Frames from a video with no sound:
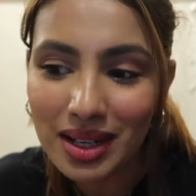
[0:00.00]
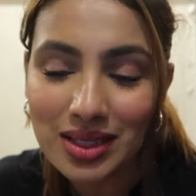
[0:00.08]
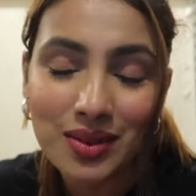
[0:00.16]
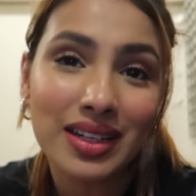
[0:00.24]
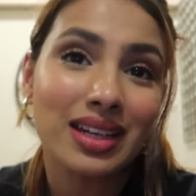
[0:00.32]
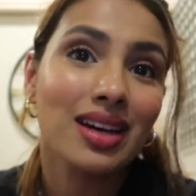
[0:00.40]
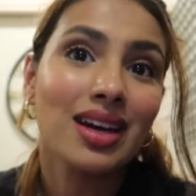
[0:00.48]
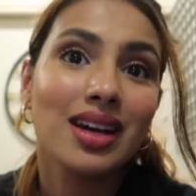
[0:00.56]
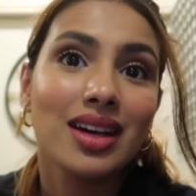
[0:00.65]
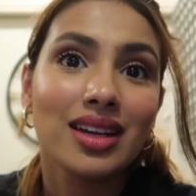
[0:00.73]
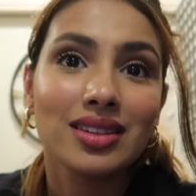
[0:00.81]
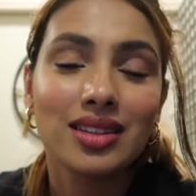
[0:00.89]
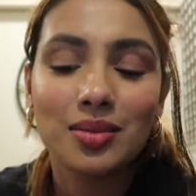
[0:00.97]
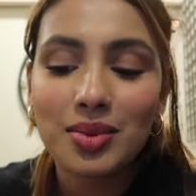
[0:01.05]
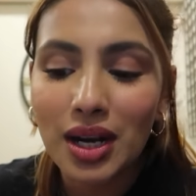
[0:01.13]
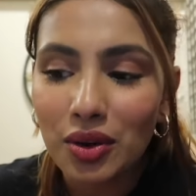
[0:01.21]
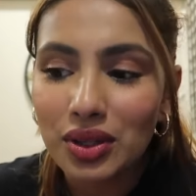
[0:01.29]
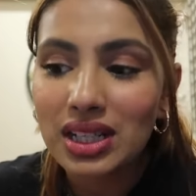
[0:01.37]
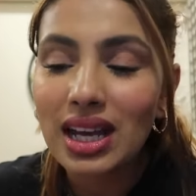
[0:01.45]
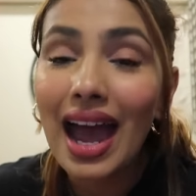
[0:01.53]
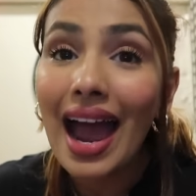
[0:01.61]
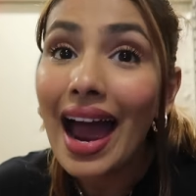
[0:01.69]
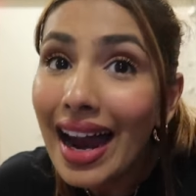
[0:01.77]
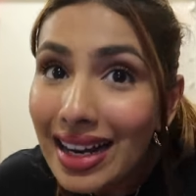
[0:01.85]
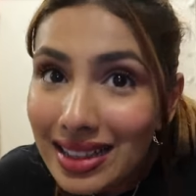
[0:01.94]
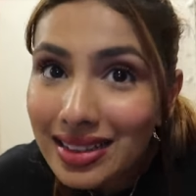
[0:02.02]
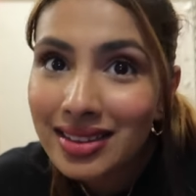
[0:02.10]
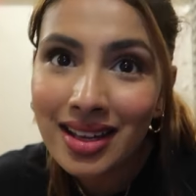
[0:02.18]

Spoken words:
By the way, the brownie and